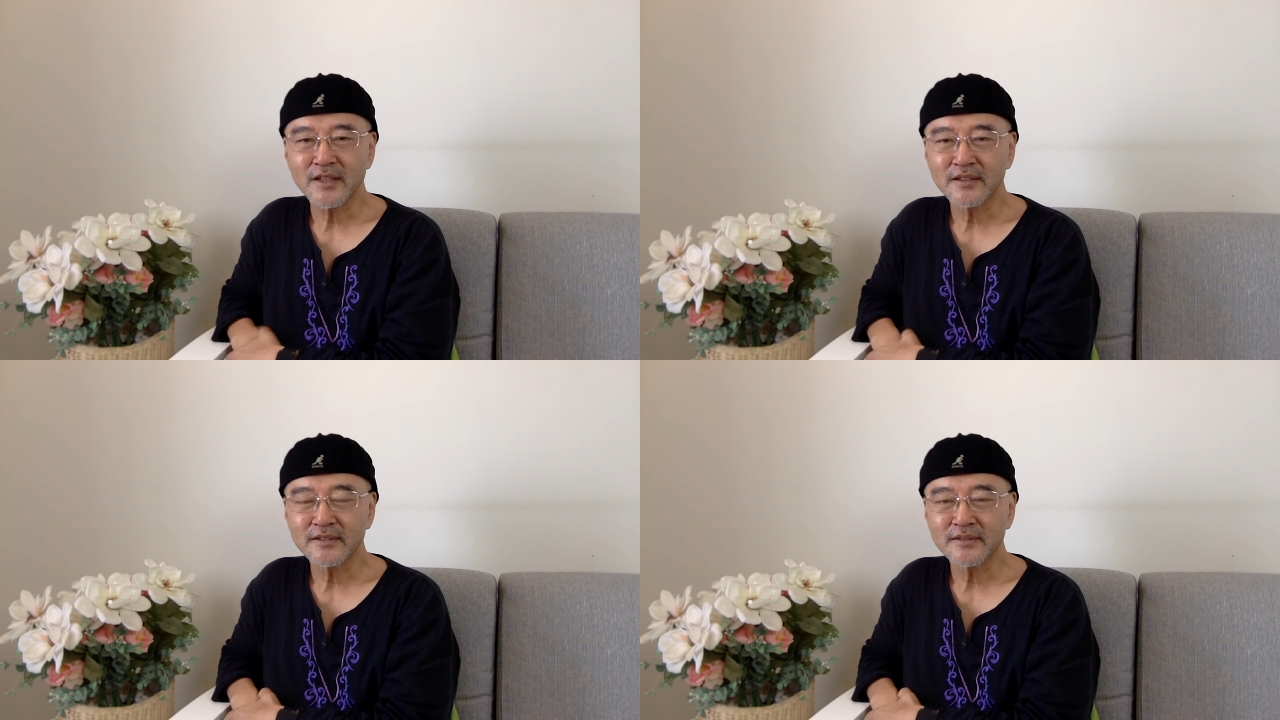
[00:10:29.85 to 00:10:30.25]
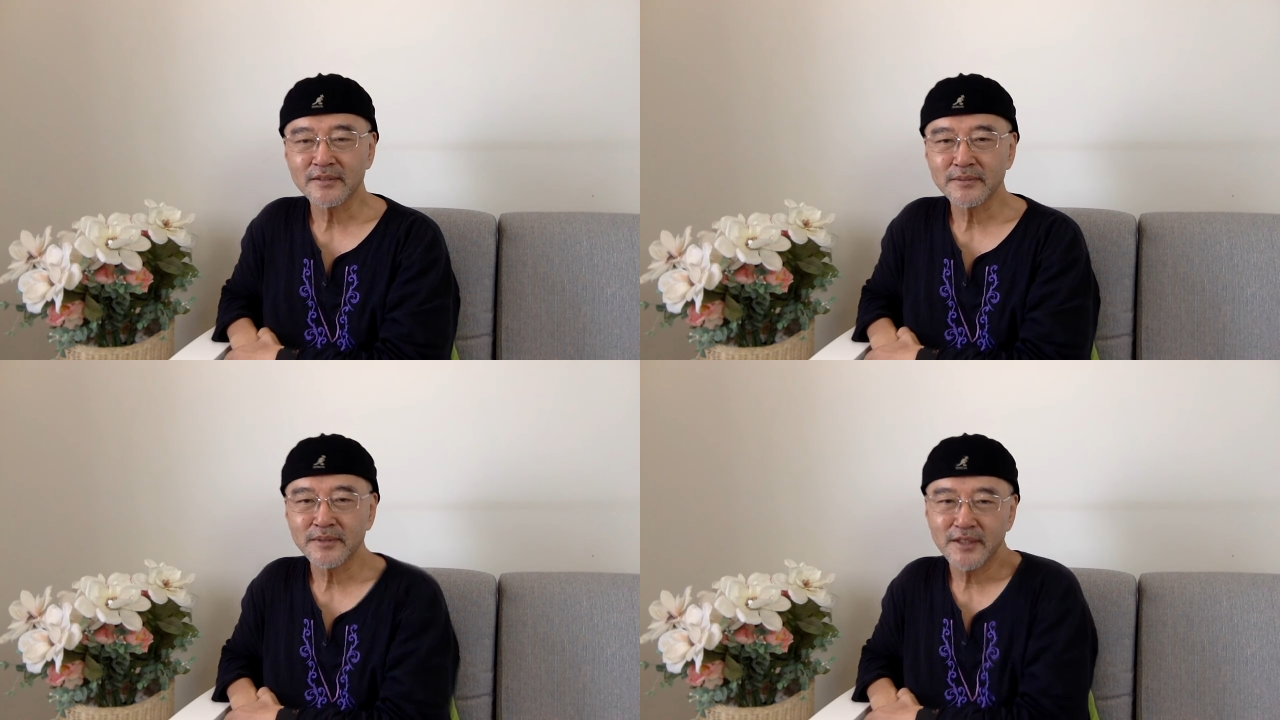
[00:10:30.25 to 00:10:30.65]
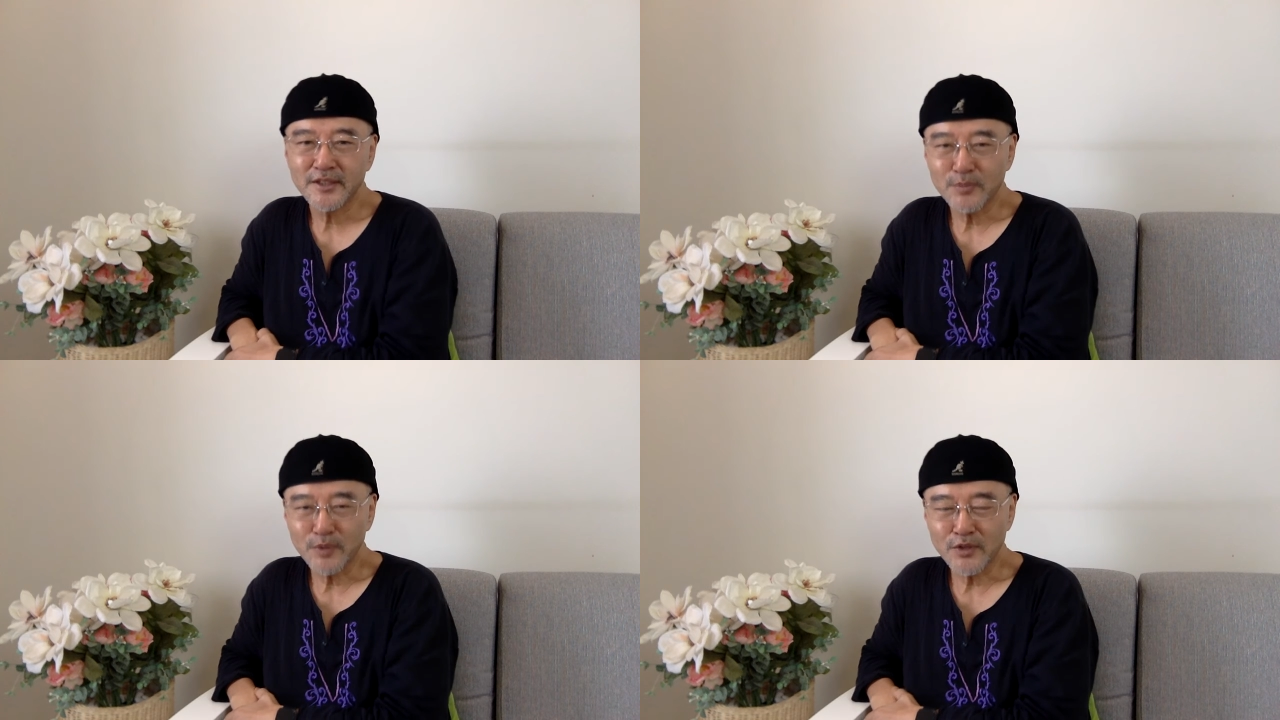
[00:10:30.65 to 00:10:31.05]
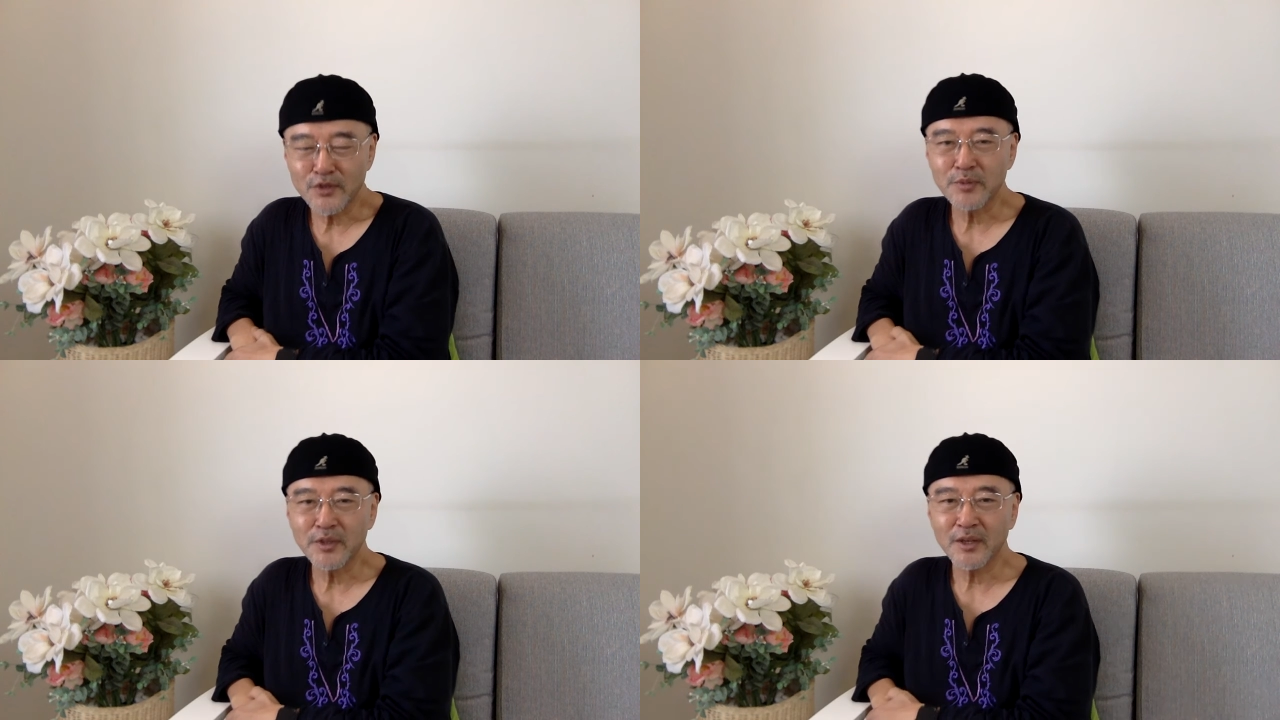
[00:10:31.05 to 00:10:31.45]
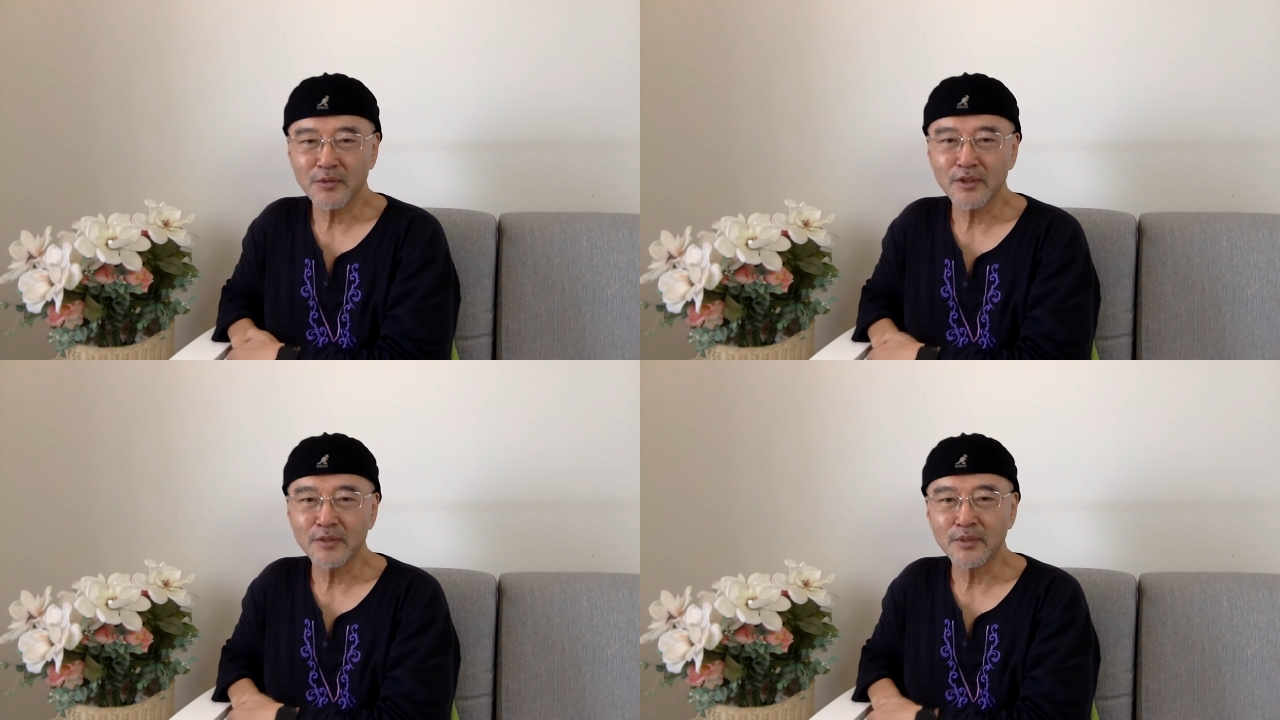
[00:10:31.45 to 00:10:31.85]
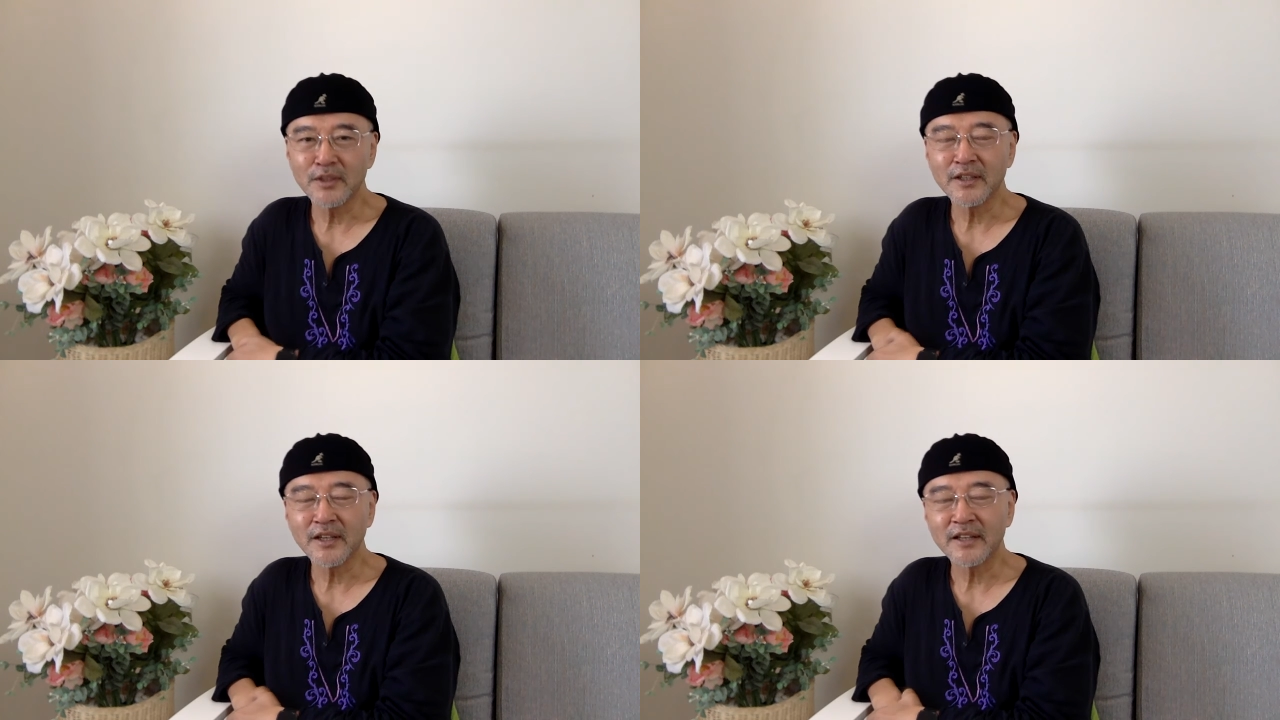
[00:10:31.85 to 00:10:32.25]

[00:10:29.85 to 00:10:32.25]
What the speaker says: And I mean, his ministry became really big.